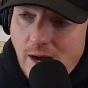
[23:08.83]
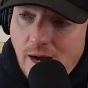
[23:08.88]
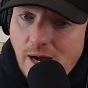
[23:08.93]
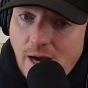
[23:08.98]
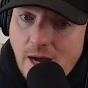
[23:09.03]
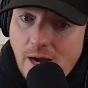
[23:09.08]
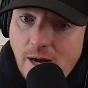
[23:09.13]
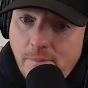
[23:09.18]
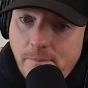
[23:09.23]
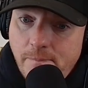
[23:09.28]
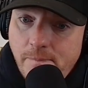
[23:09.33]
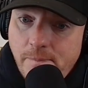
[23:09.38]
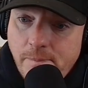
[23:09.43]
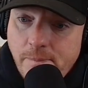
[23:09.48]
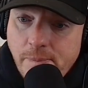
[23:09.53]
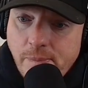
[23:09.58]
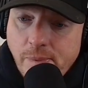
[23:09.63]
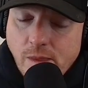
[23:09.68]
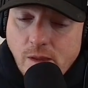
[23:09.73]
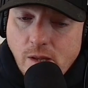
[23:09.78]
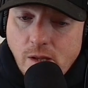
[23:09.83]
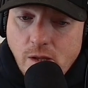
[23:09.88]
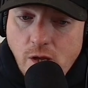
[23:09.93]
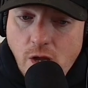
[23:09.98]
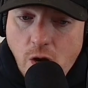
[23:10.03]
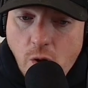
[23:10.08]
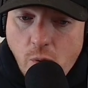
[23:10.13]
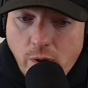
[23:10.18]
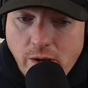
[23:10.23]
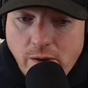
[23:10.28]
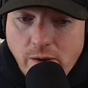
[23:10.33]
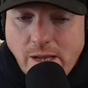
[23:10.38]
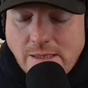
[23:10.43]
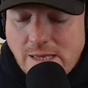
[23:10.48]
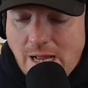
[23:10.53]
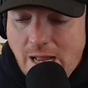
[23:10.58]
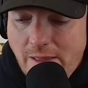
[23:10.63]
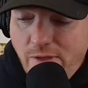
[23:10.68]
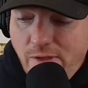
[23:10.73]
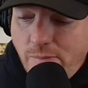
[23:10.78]
Um, You know, where
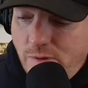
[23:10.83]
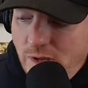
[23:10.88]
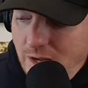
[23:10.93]
it's not